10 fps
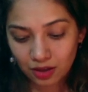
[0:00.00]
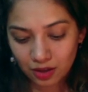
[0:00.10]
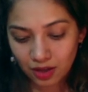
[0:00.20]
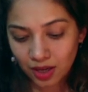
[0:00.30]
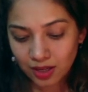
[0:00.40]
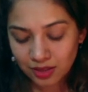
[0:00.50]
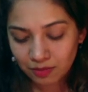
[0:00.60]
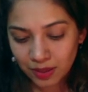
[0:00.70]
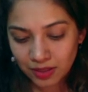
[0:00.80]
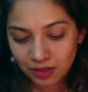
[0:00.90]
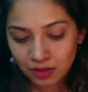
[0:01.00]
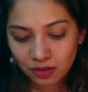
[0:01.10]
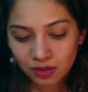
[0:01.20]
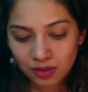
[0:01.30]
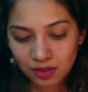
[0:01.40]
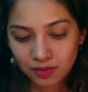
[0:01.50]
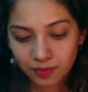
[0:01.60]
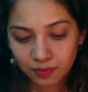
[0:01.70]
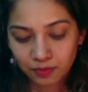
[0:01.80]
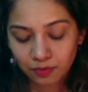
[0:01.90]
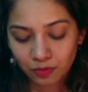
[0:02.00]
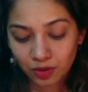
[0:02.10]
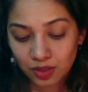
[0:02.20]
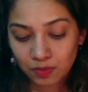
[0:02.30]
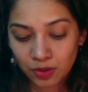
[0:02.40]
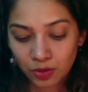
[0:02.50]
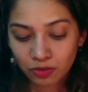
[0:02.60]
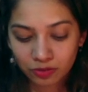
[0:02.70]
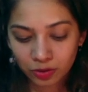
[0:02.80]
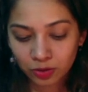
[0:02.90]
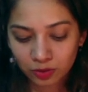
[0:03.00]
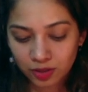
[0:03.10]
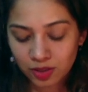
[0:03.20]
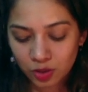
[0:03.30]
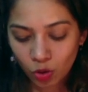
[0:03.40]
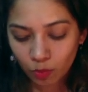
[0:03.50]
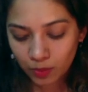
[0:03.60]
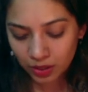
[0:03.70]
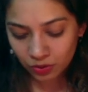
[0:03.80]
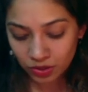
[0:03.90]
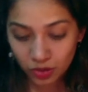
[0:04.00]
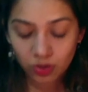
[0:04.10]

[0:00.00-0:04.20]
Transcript: Ace of Pentacles. That's beautiful. This is hope being restored.